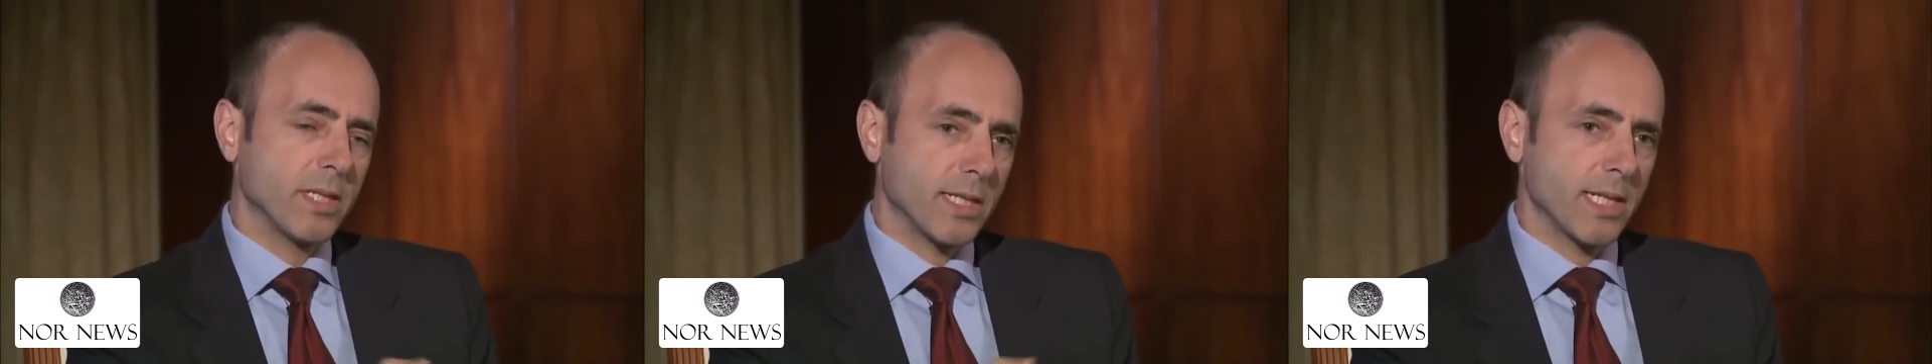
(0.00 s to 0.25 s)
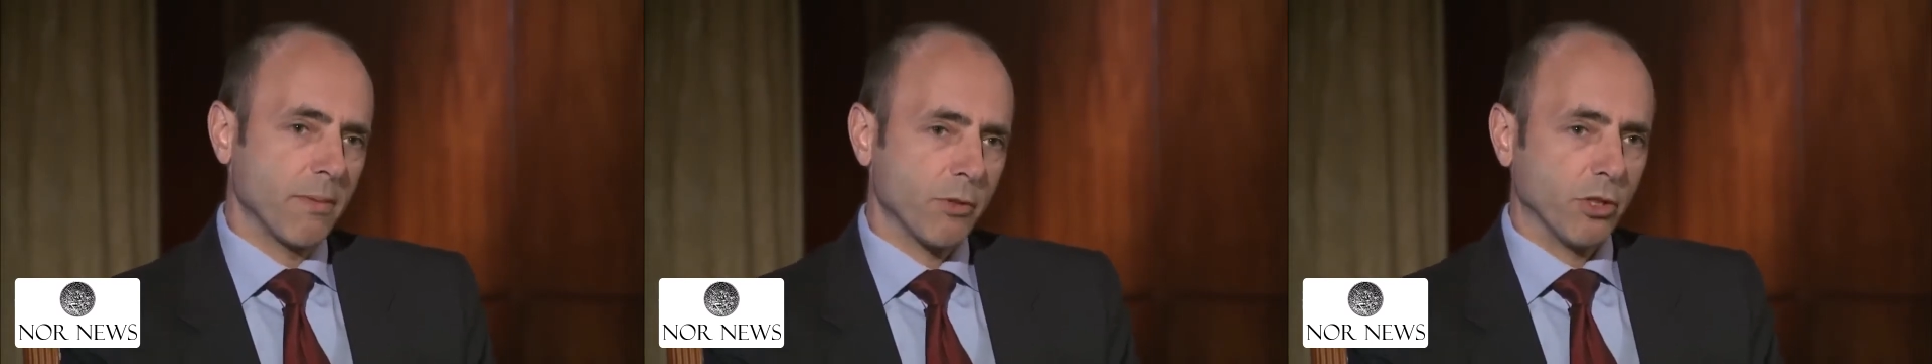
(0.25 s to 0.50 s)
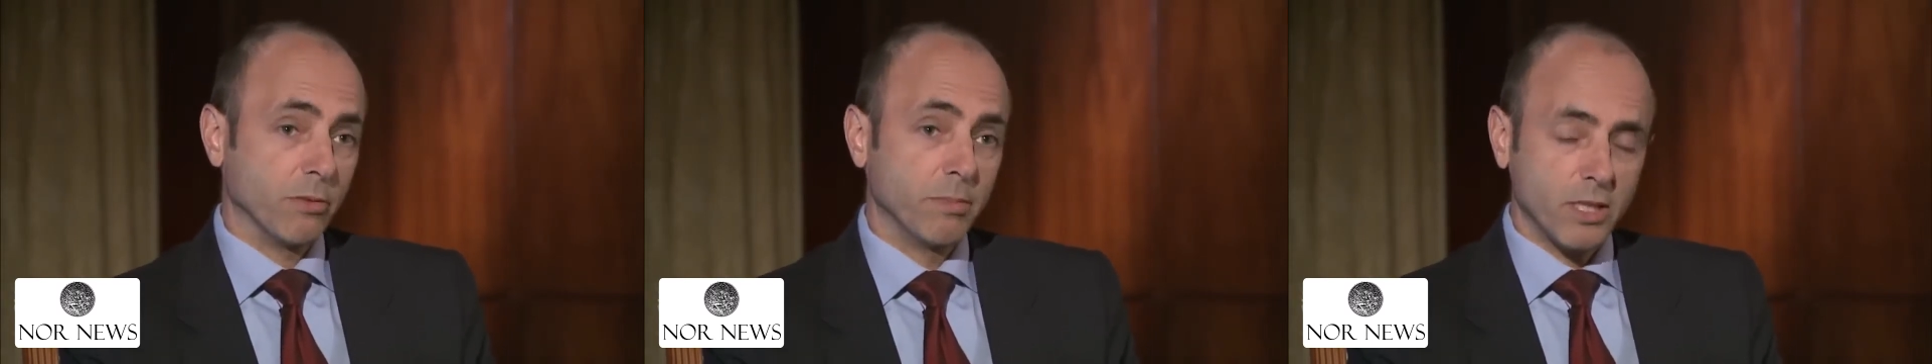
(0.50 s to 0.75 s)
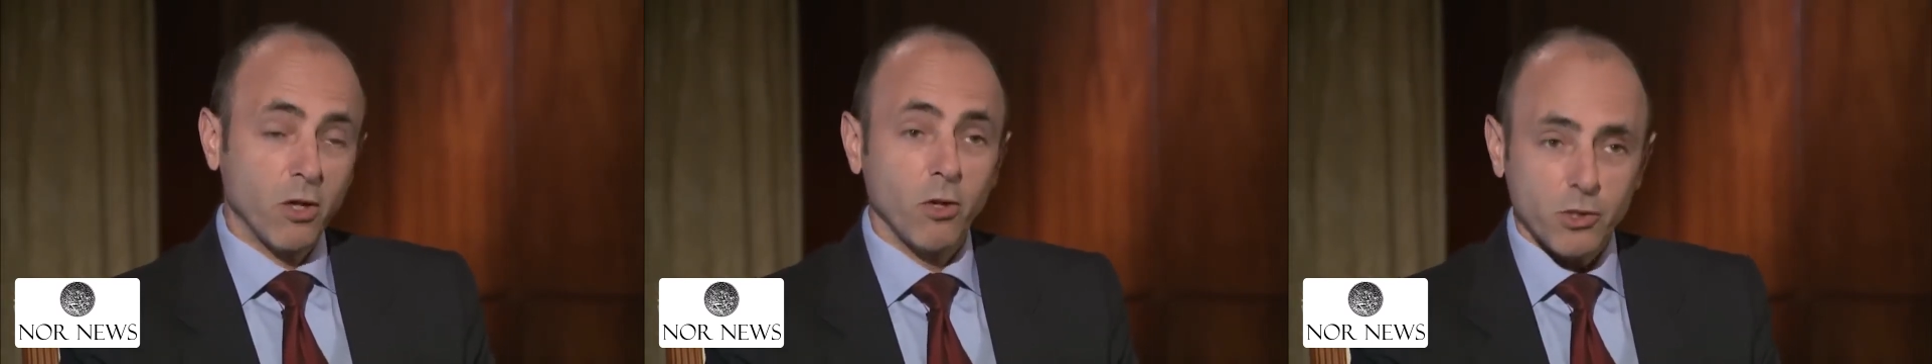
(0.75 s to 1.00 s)
exception
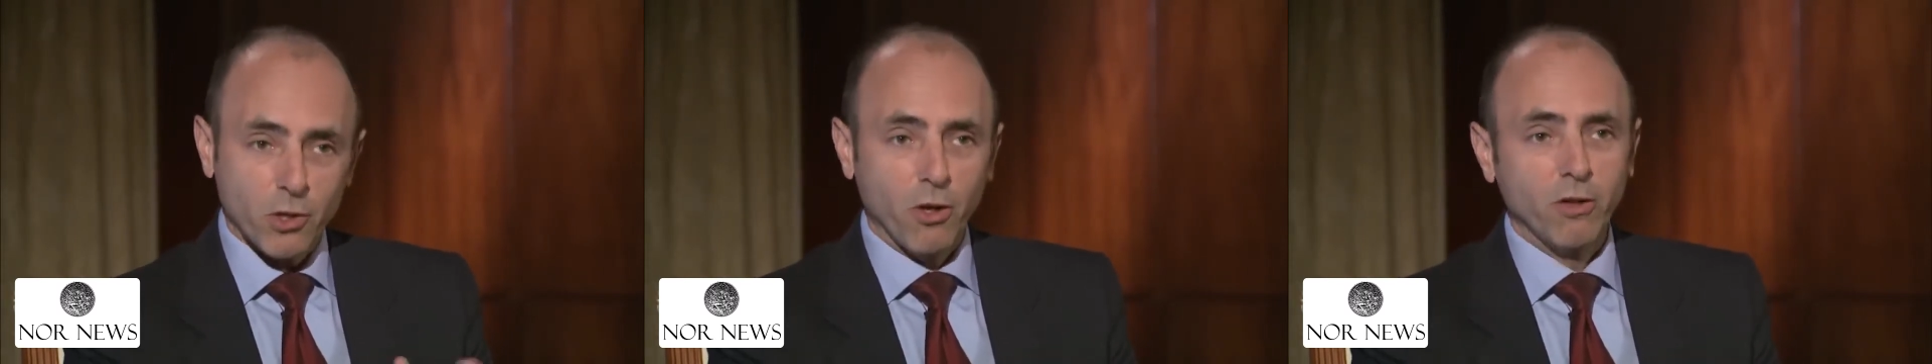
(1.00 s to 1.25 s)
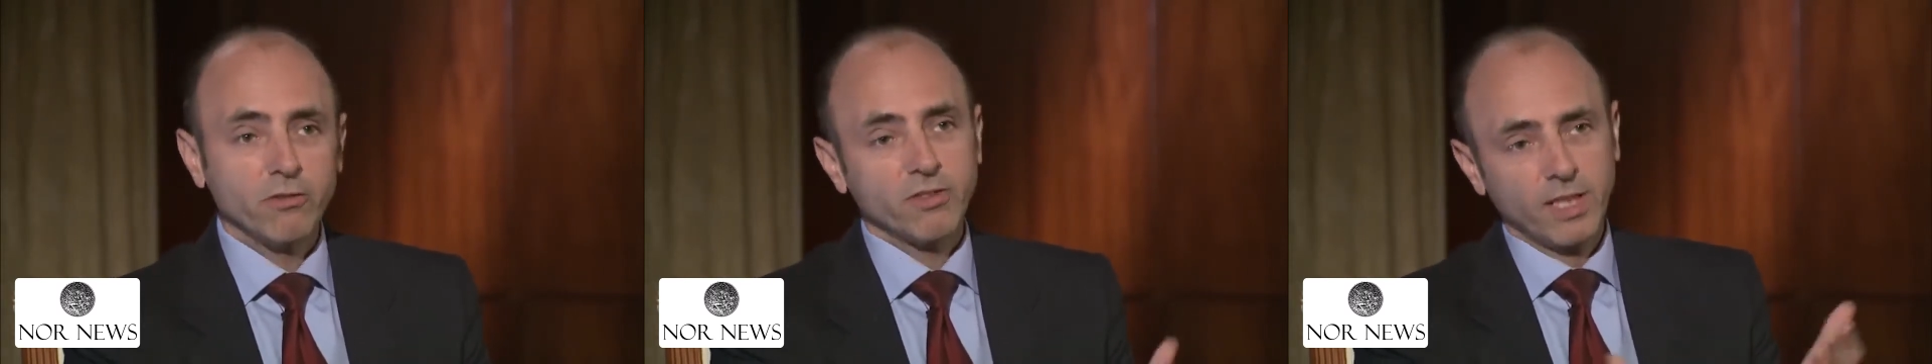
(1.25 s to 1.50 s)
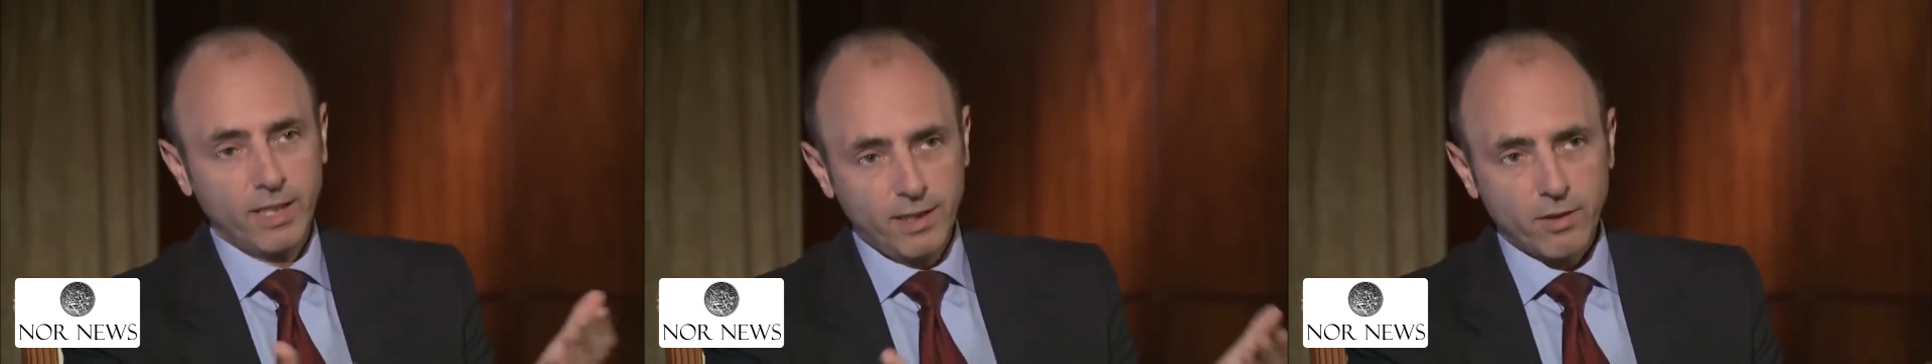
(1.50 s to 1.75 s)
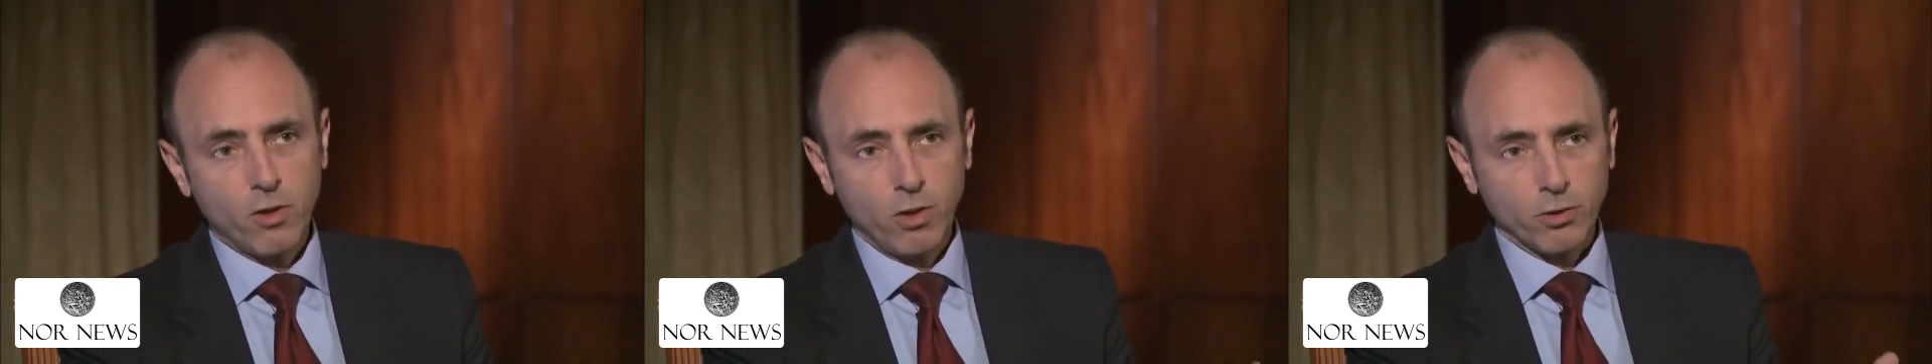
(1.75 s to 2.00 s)
because of
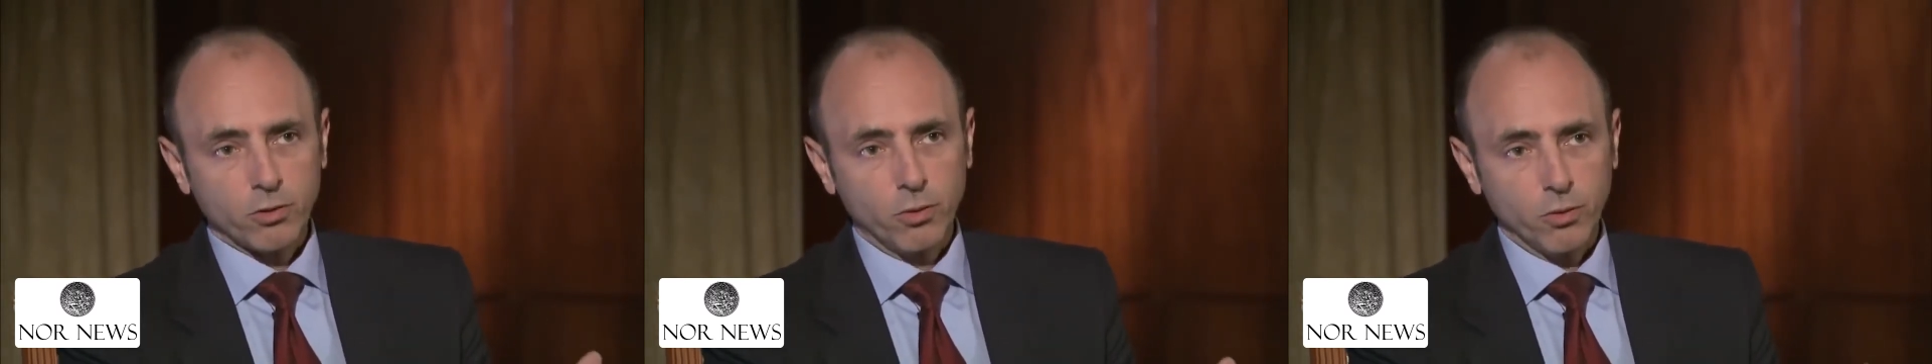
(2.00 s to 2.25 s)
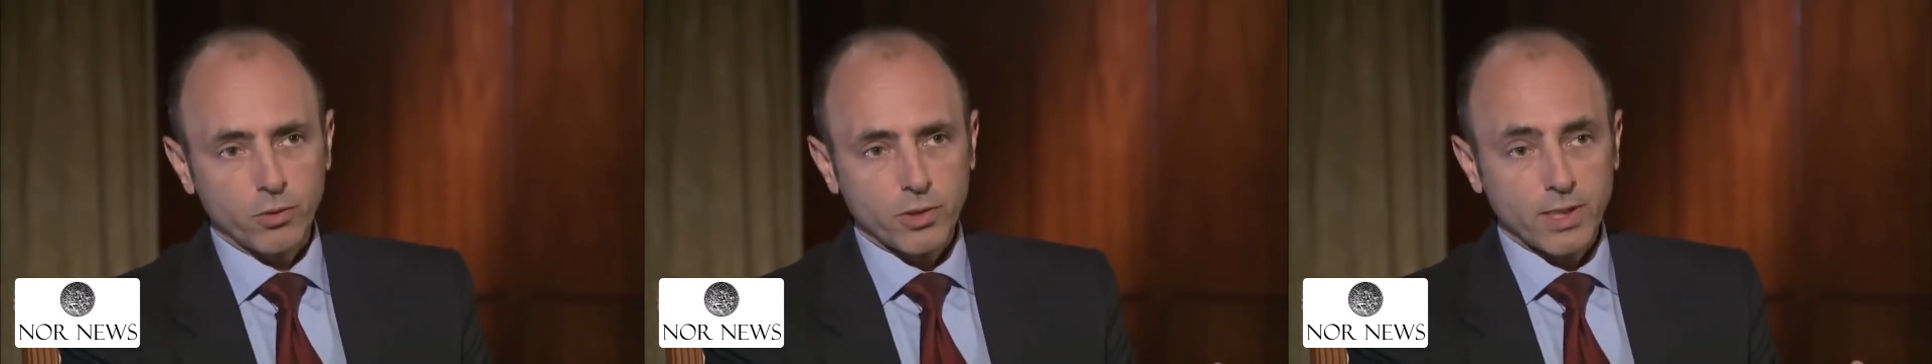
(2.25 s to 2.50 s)
the Holocaust.